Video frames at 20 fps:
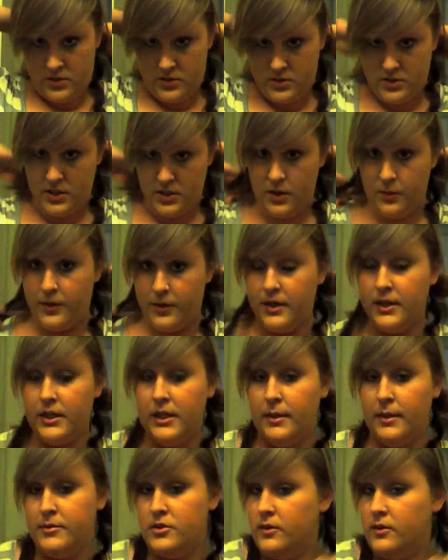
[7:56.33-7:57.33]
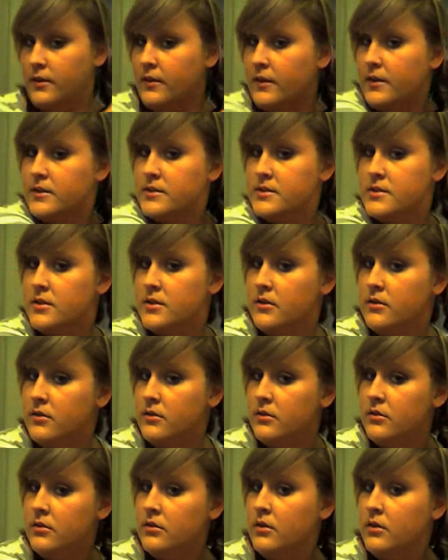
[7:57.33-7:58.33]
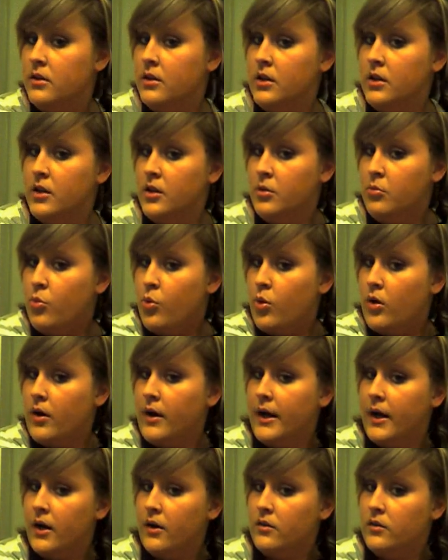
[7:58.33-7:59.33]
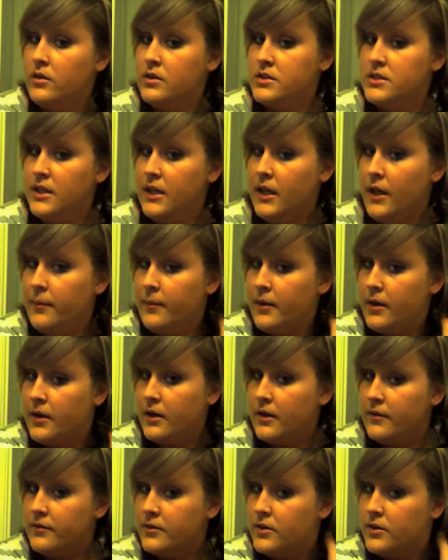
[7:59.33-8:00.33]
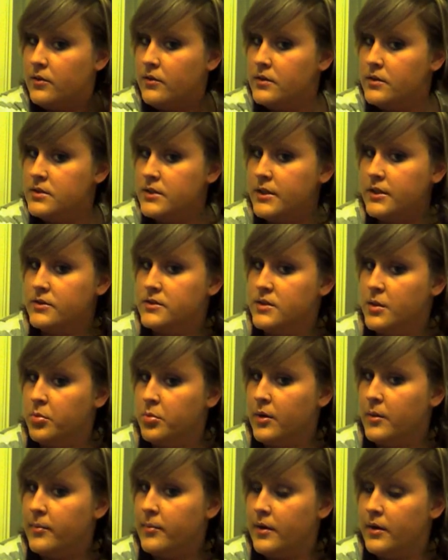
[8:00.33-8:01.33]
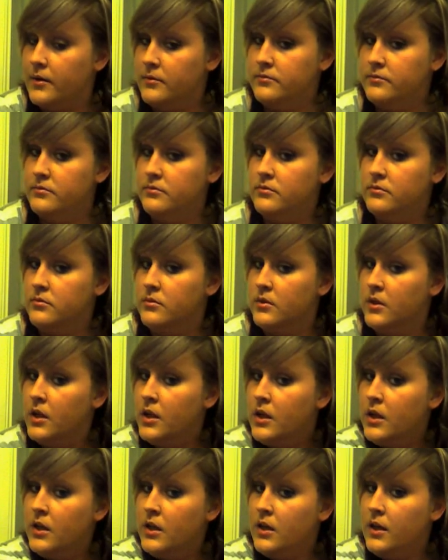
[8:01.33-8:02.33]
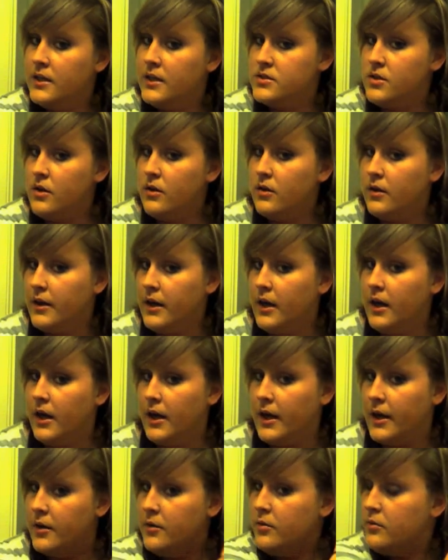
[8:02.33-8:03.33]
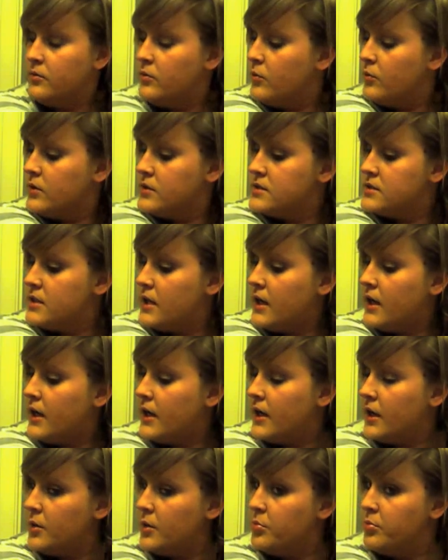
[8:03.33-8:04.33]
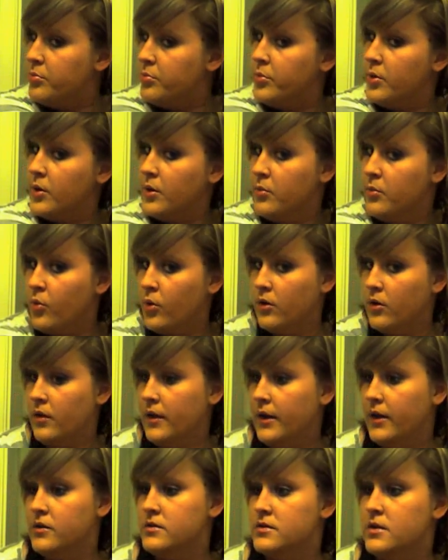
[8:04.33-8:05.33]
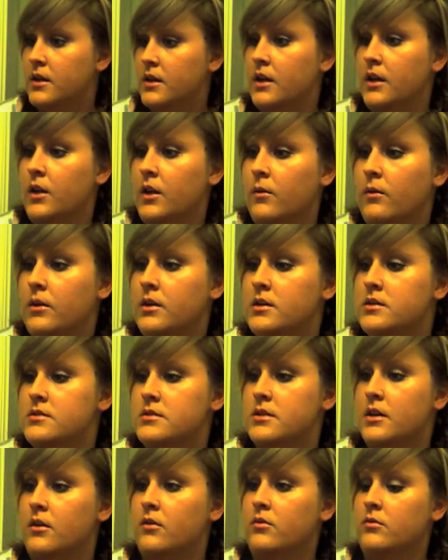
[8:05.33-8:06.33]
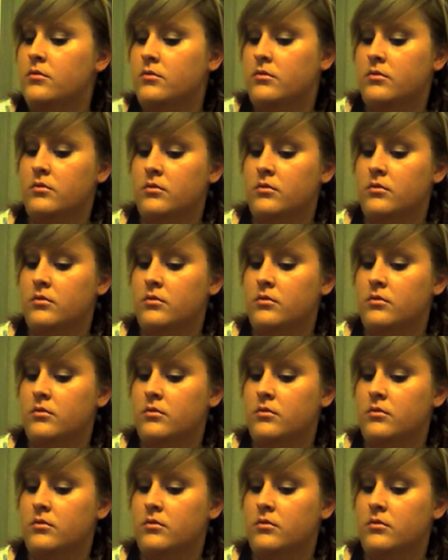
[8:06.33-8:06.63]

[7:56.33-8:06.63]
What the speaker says: So we're going to keep doing this. More hair. It looks like I'm to have to do this hair separate, but it's all going to hide once I put more layers on anyway. So